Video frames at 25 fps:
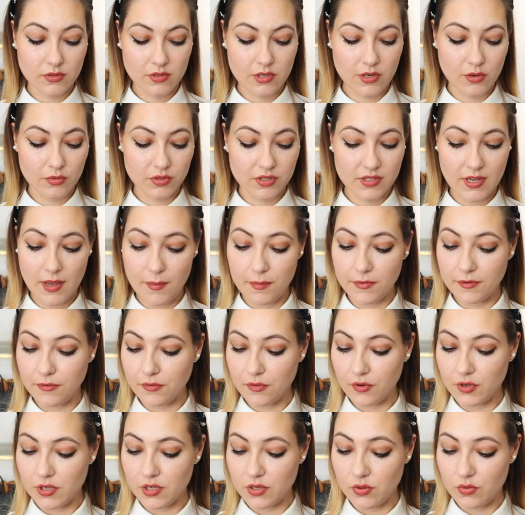close-ups
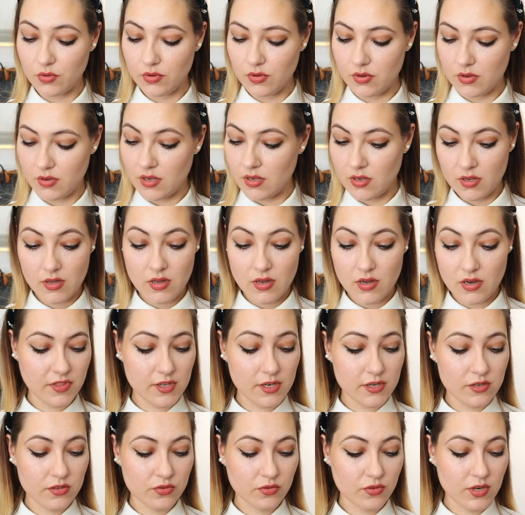for you.
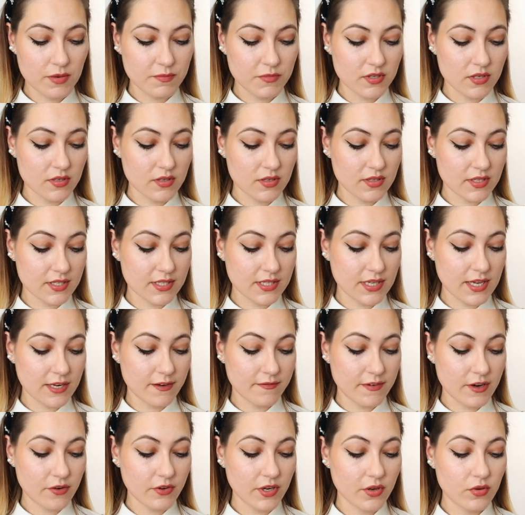The description said
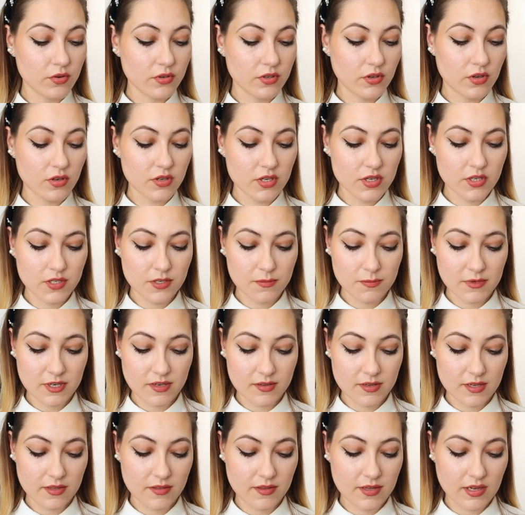very good condition,
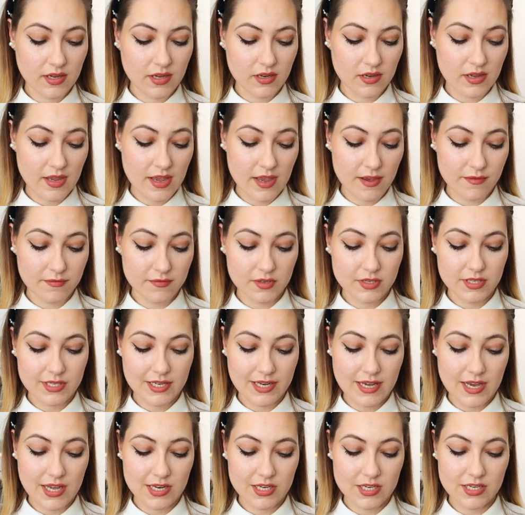but that they have
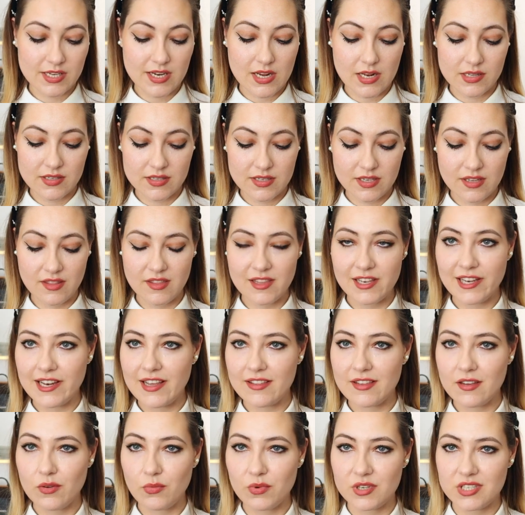slight dents in the
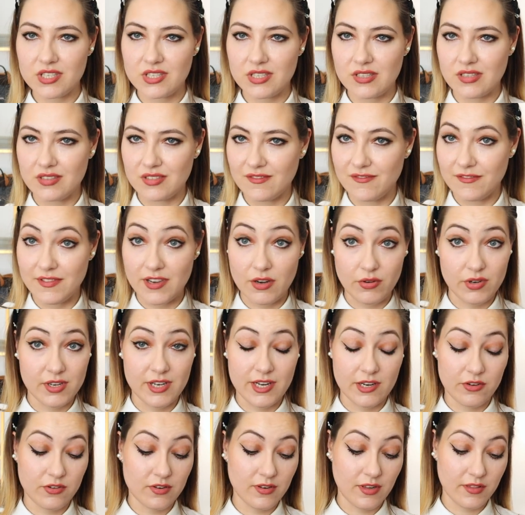leather, which is very
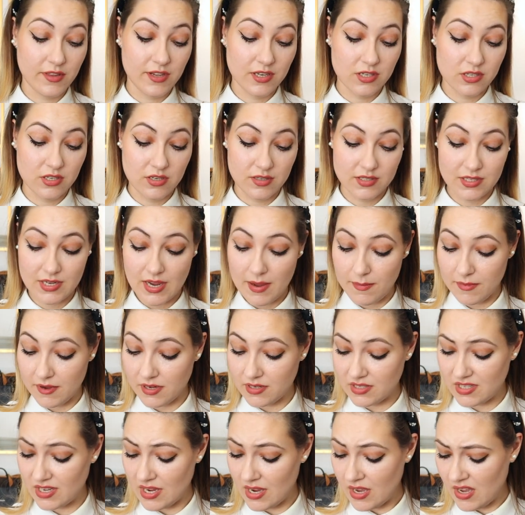natural, that just
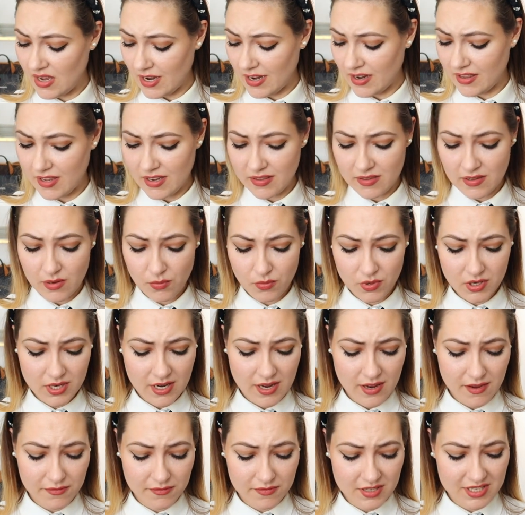happens, and that they would
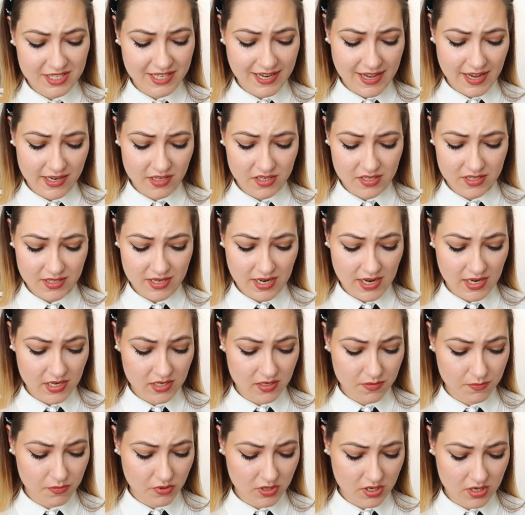have slight
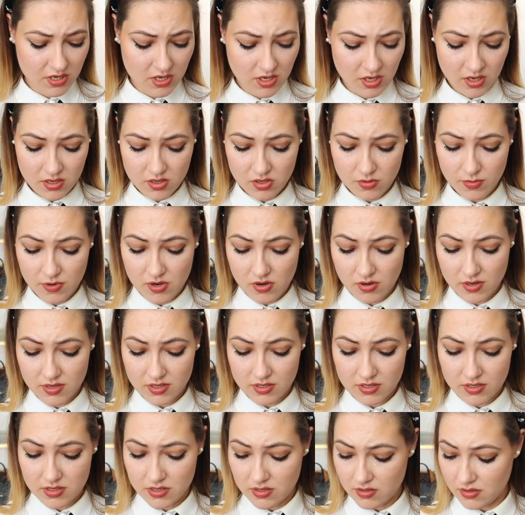stains, but to be
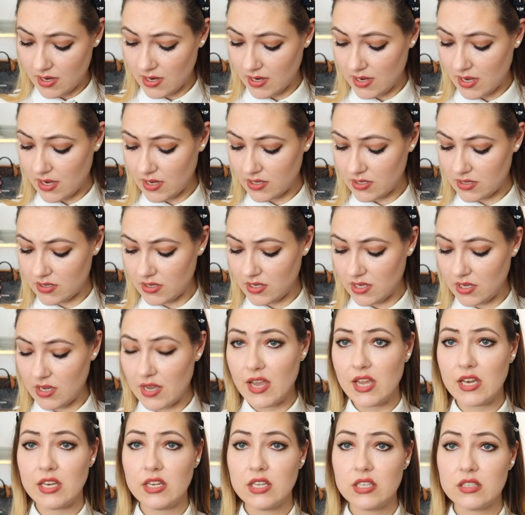honest, I can't see
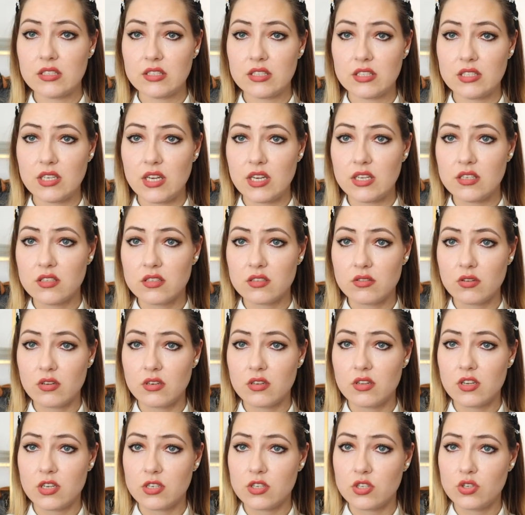any stains
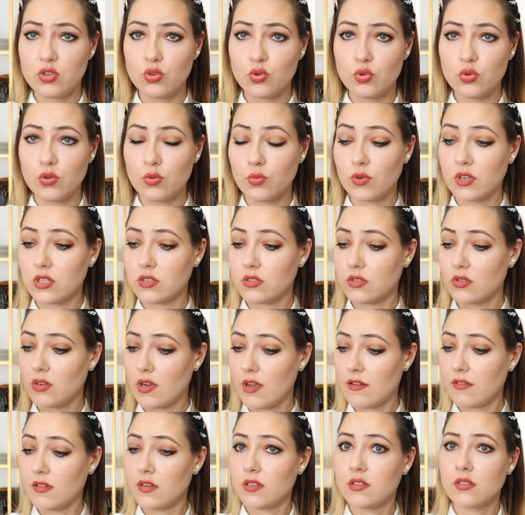on that shoe
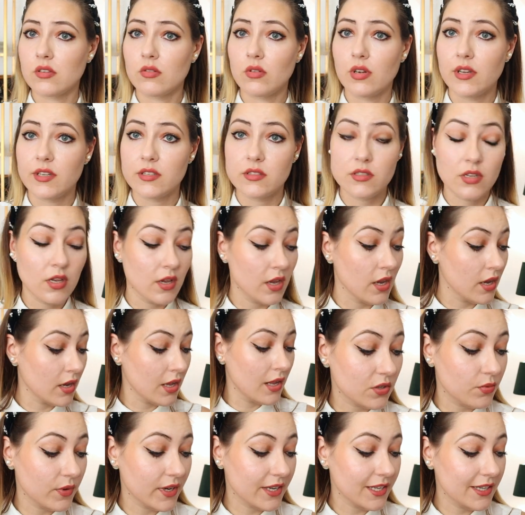whatsoever, so let's
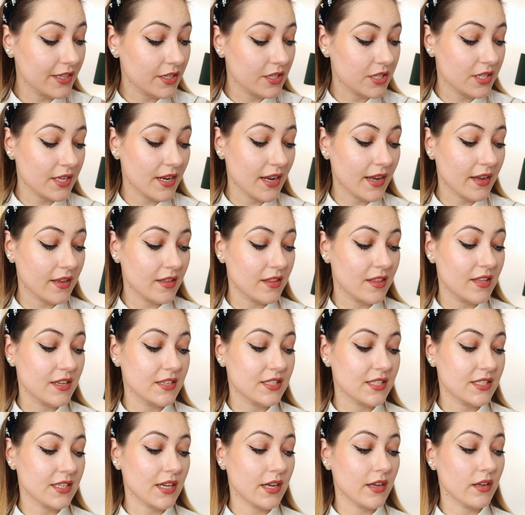quickly check the
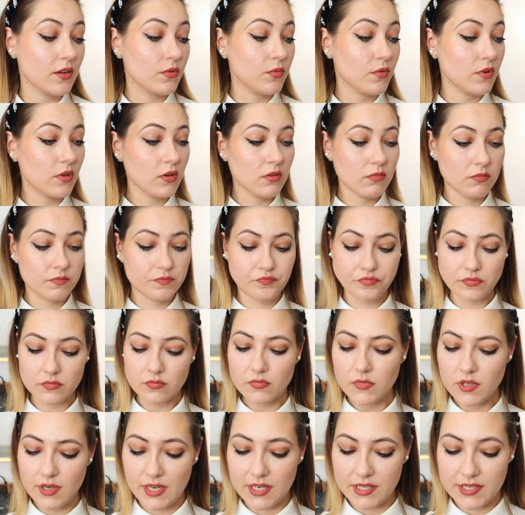second one.
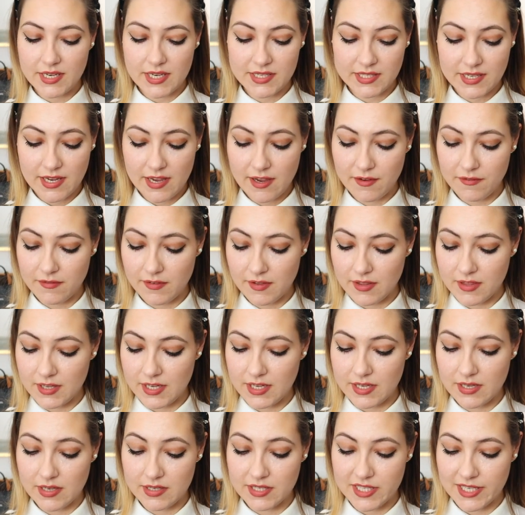It does have
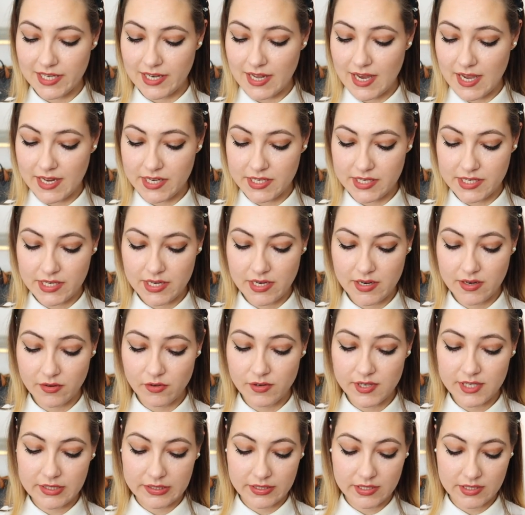the slight
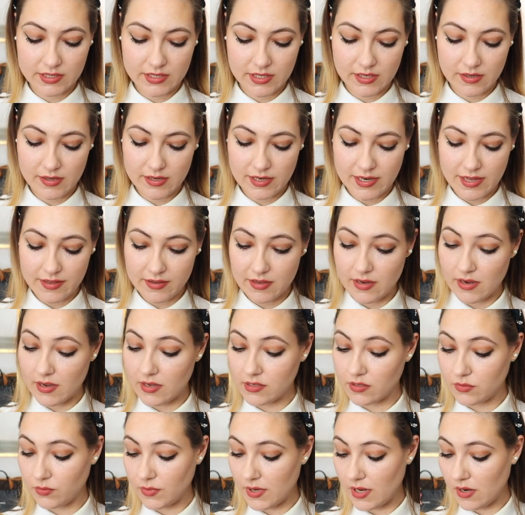creases in the leather
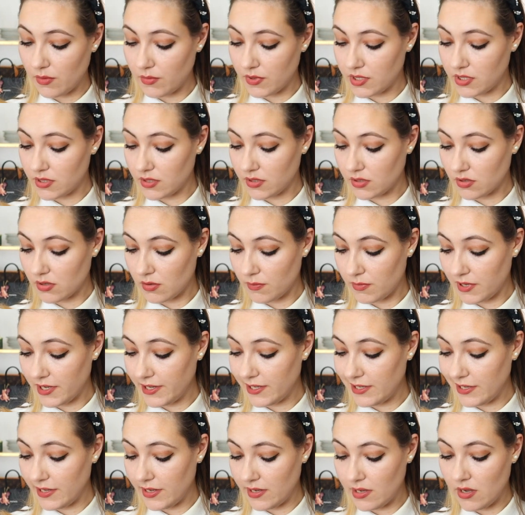as well, which is
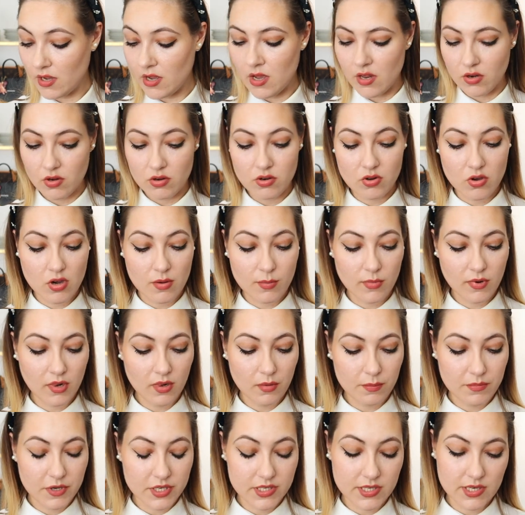completely
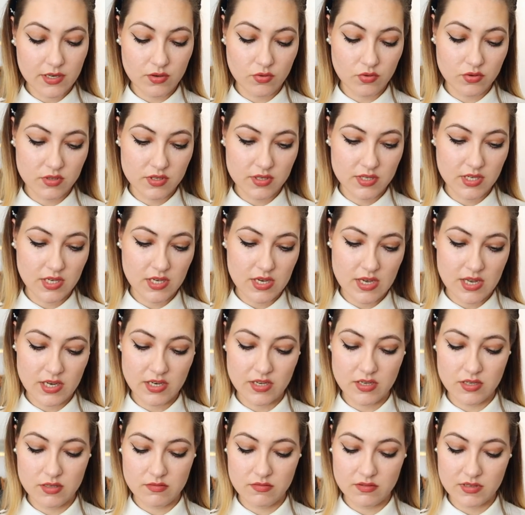normal, but I don't see
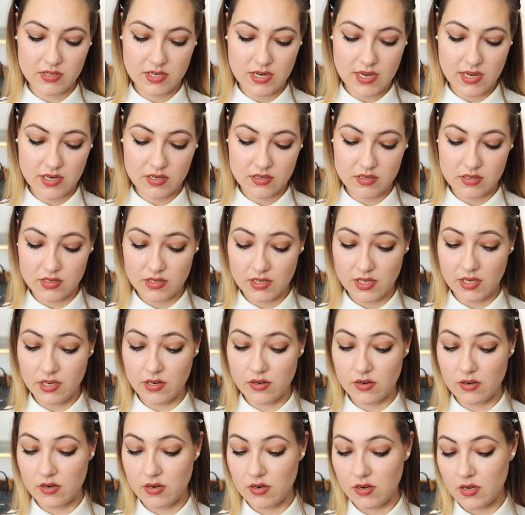any stains
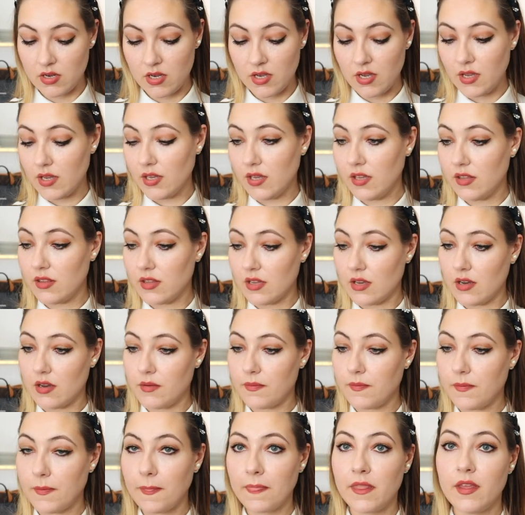here either.
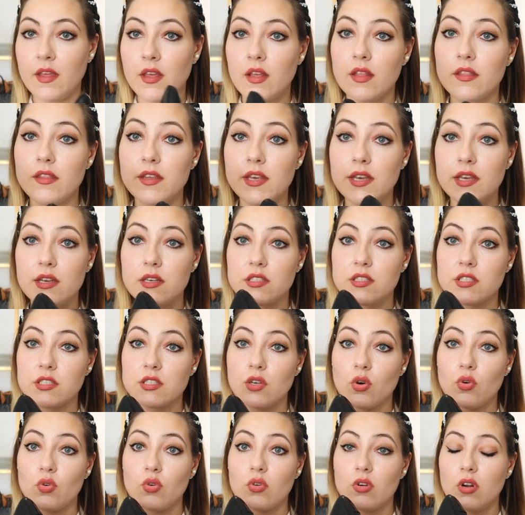The
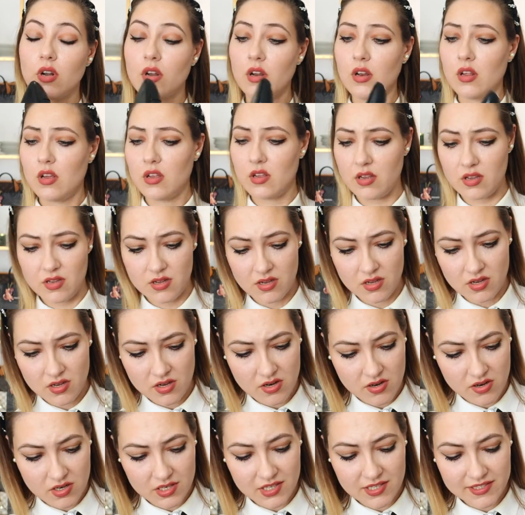sole,
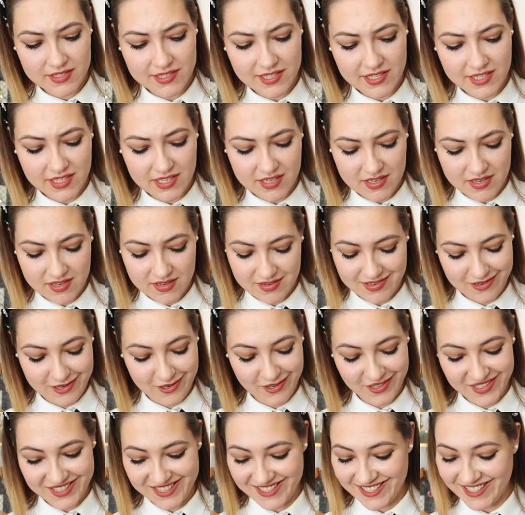honestly,
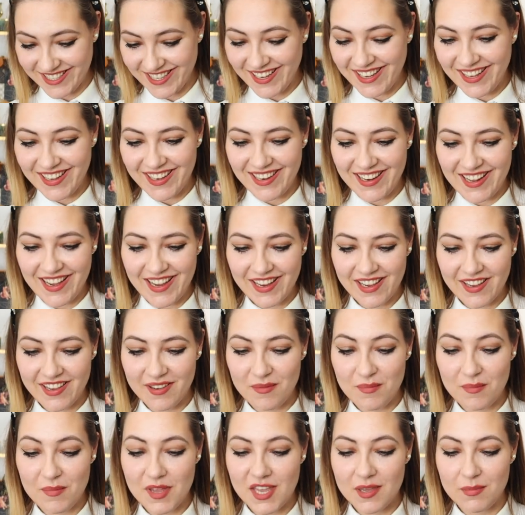looks like
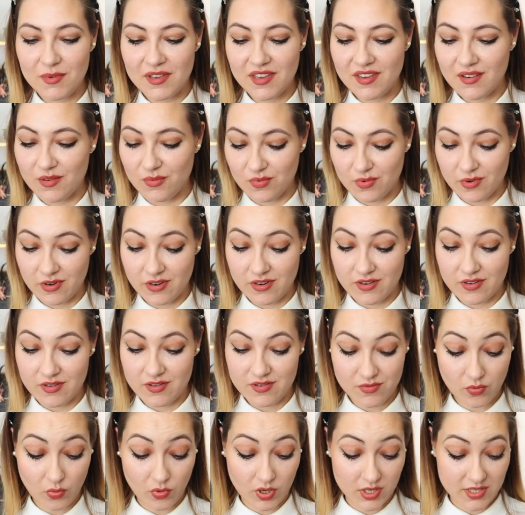maybe worn
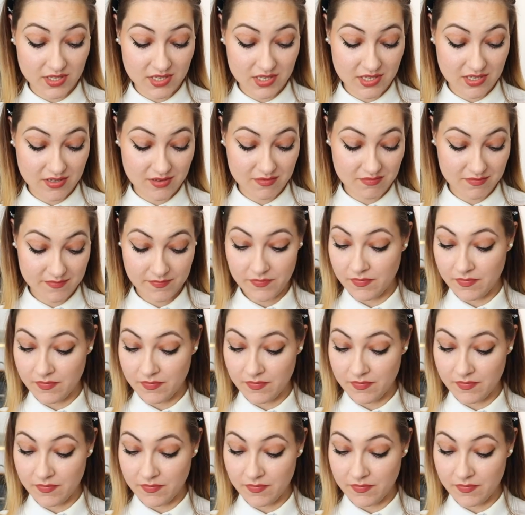once.